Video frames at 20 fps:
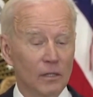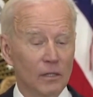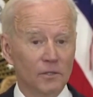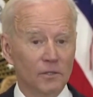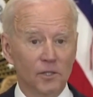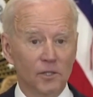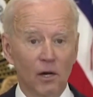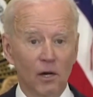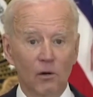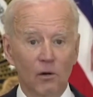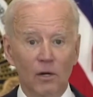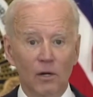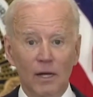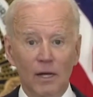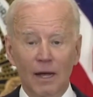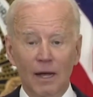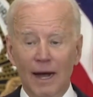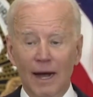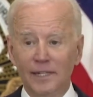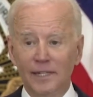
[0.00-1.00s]
So
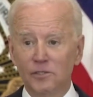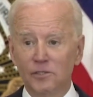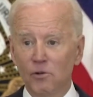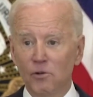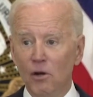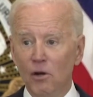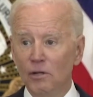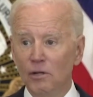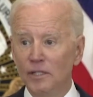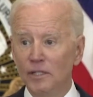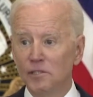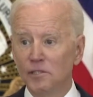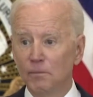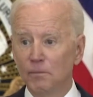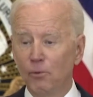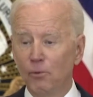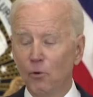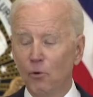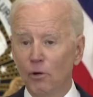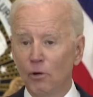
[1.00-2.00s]
I strongly
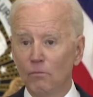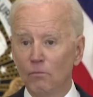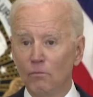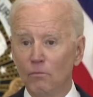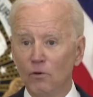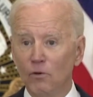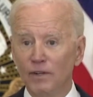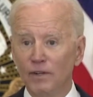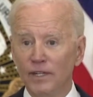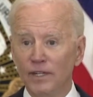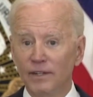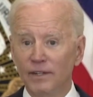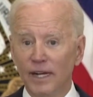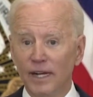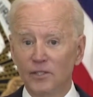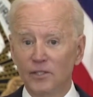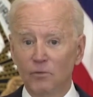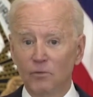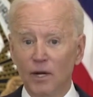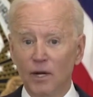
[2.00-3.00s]
support moving in
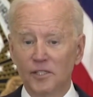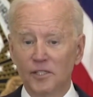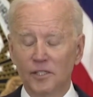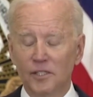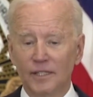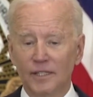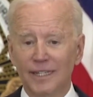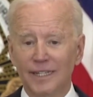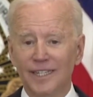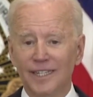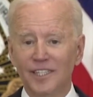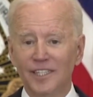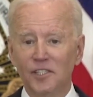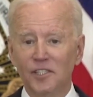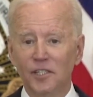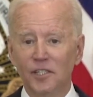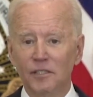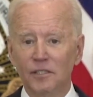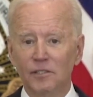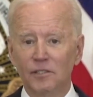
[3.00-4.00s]
that direction. In
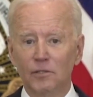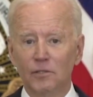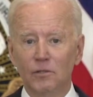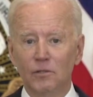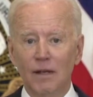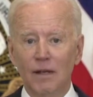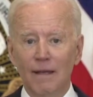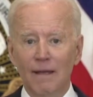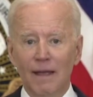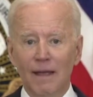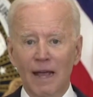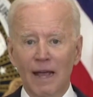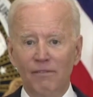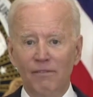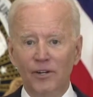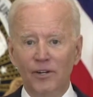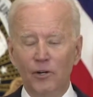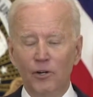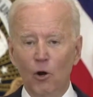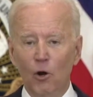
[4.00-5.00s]
addition to
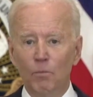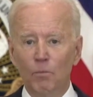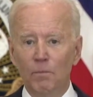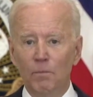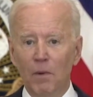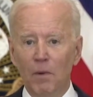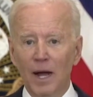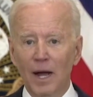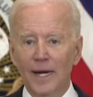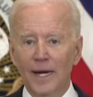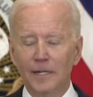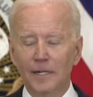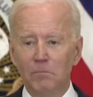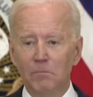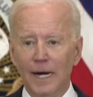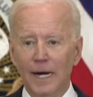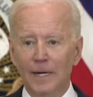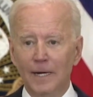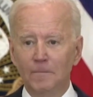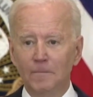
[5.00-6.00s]
having an open mind
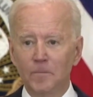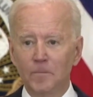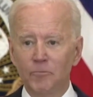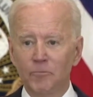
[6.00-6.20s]
about